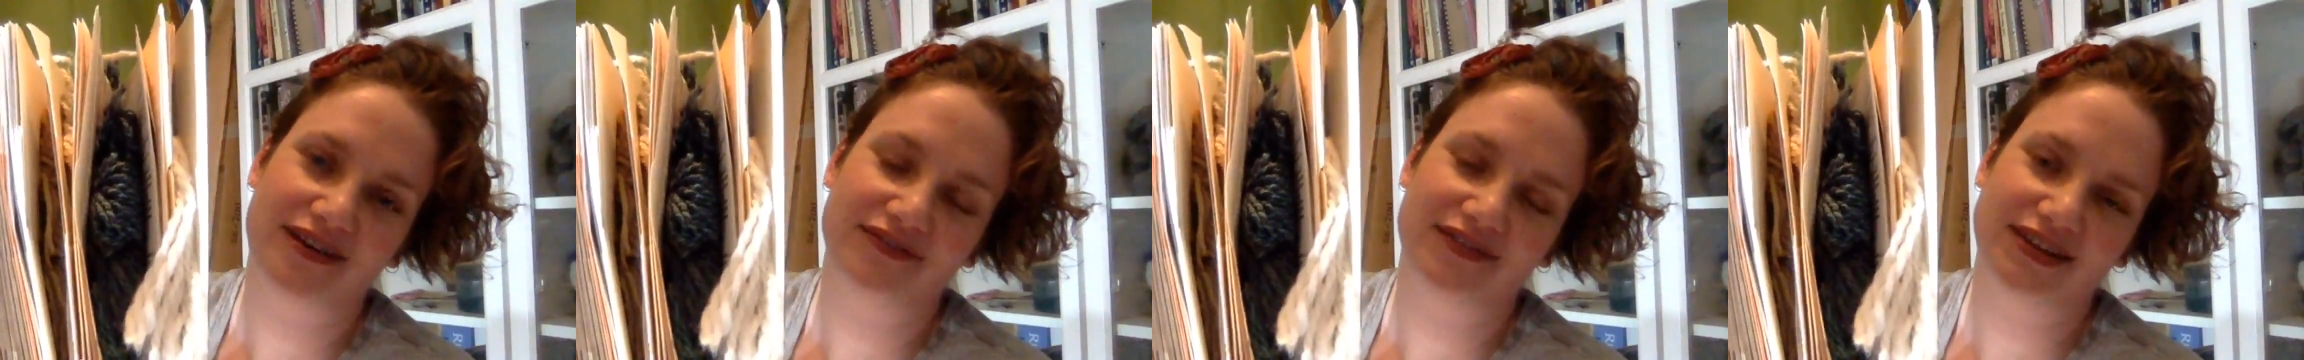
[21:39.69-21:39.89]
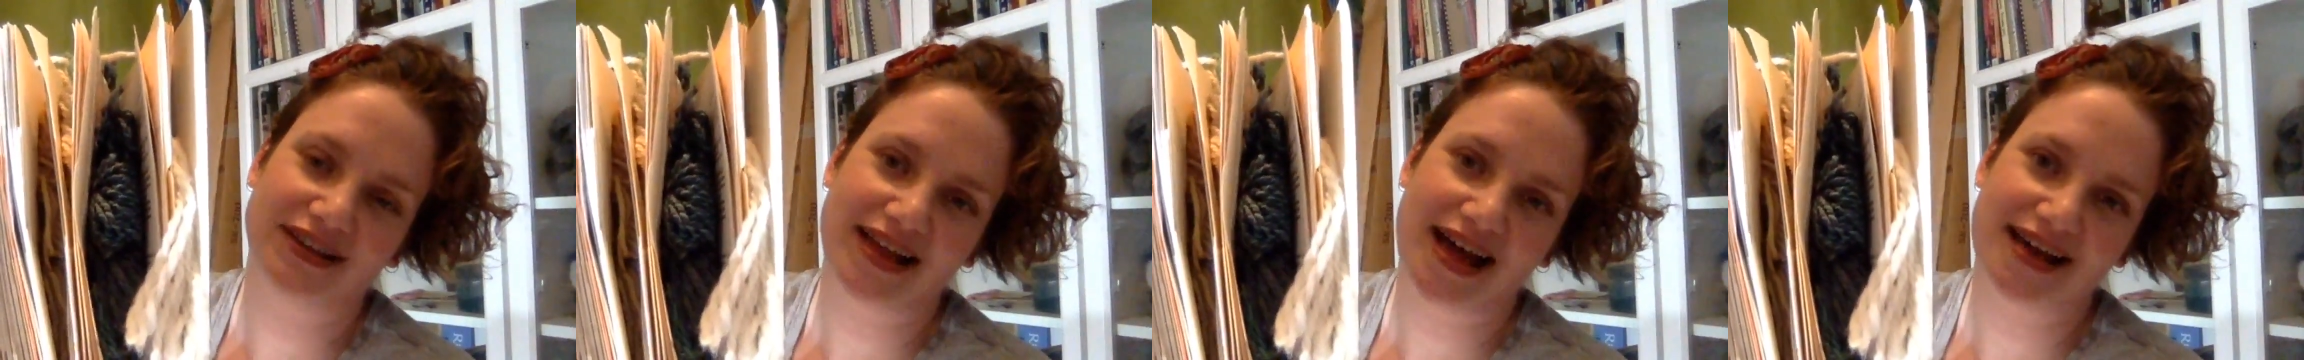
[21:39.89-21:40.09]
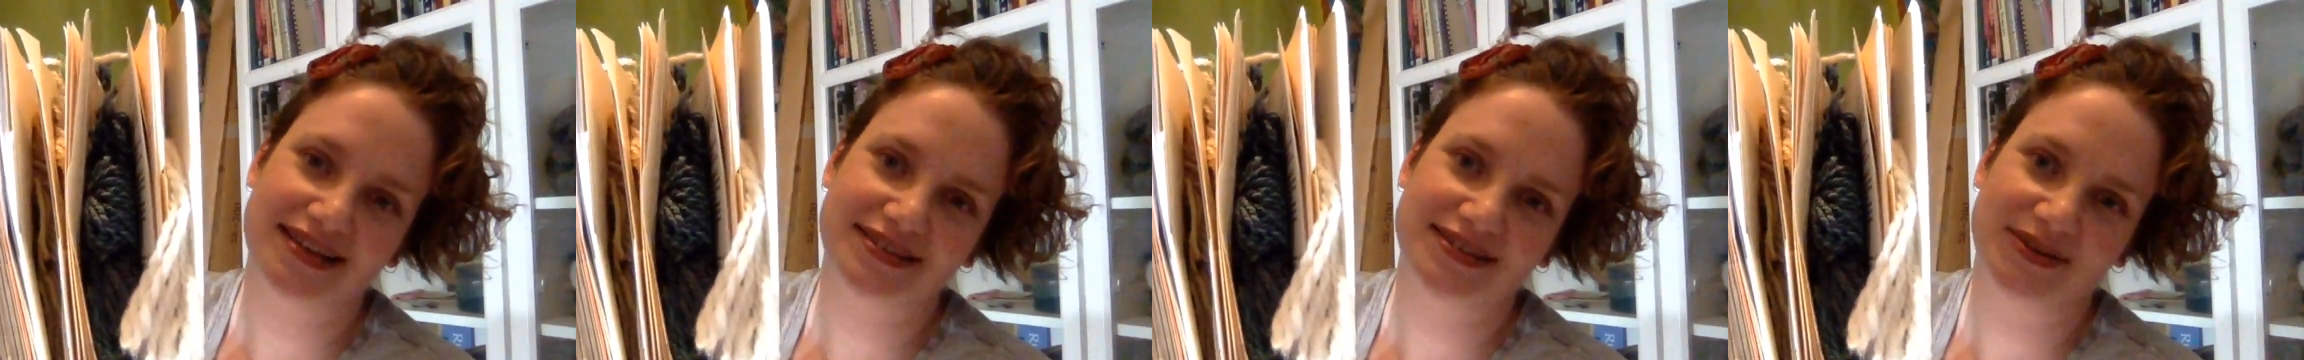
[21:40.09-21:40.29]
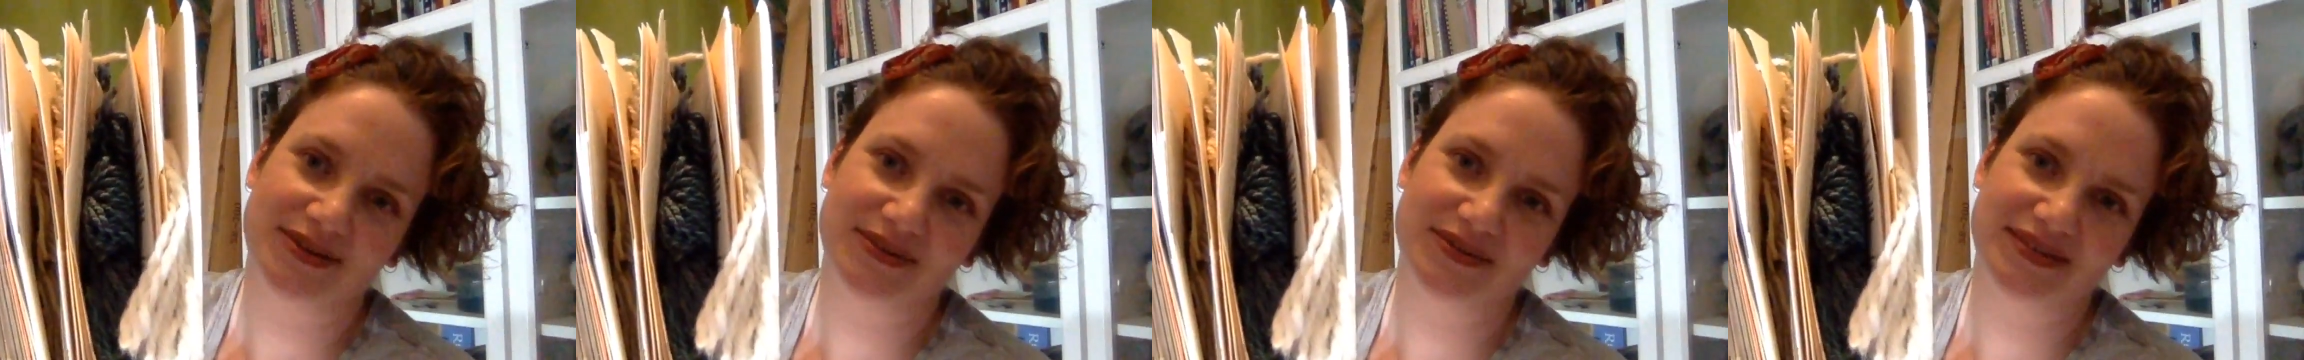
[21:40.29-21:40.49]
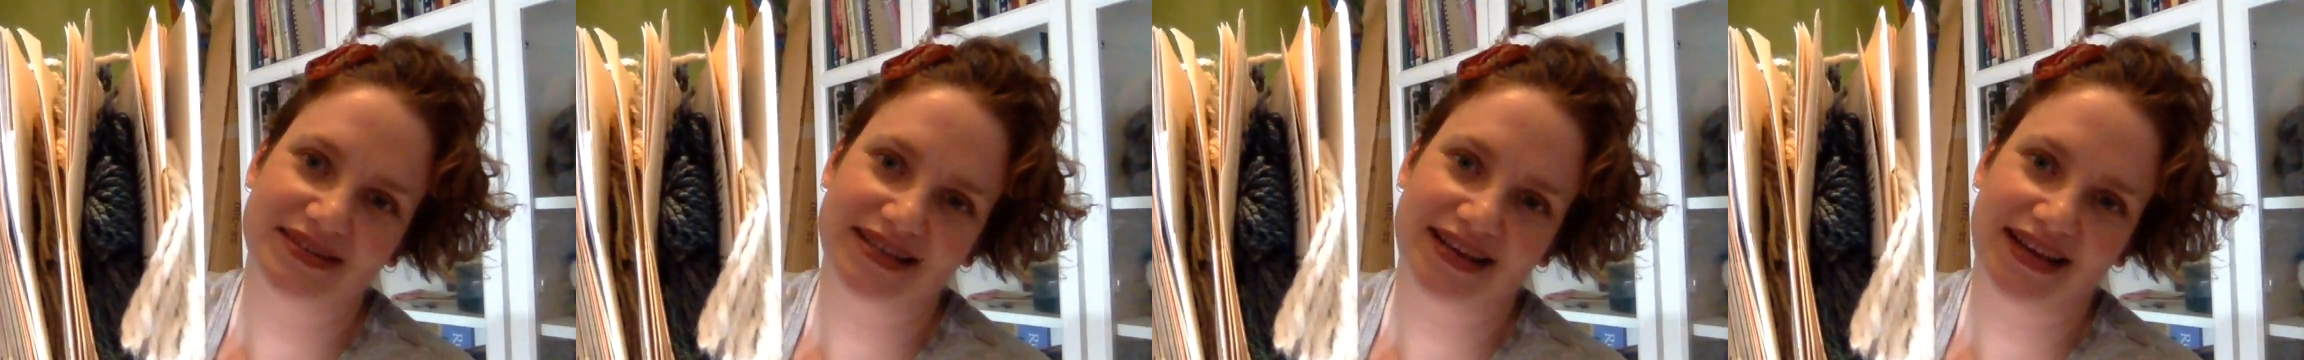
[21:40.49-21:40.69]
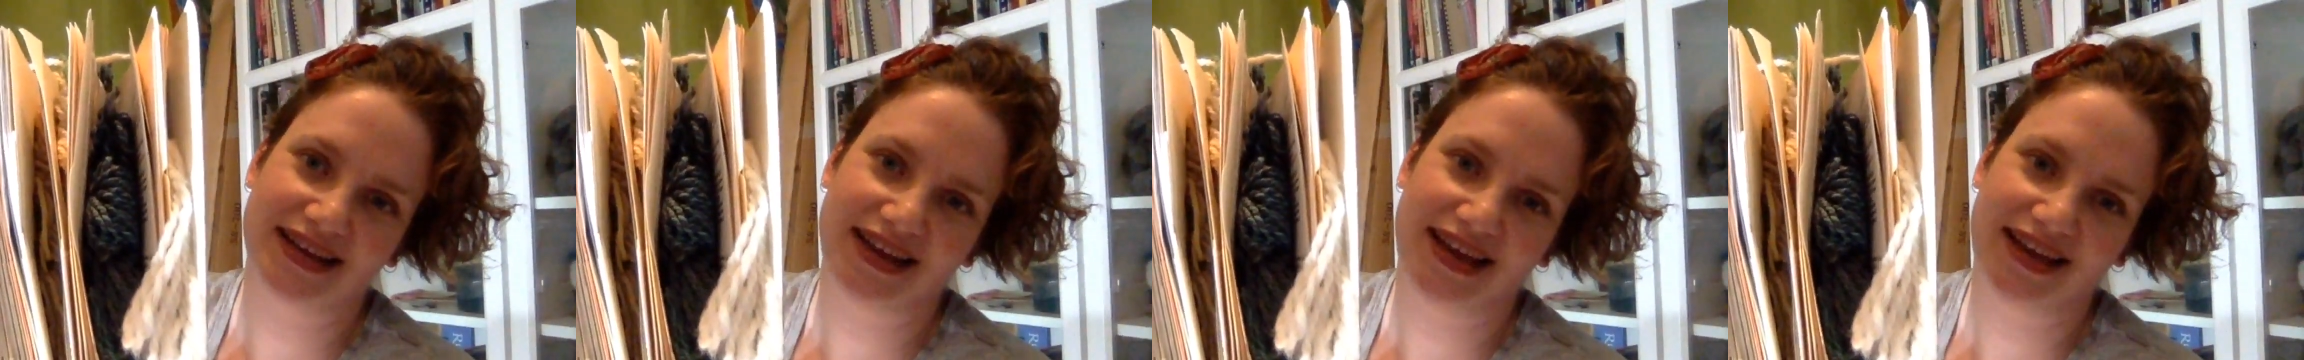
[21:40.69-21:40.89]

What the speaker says: class notes and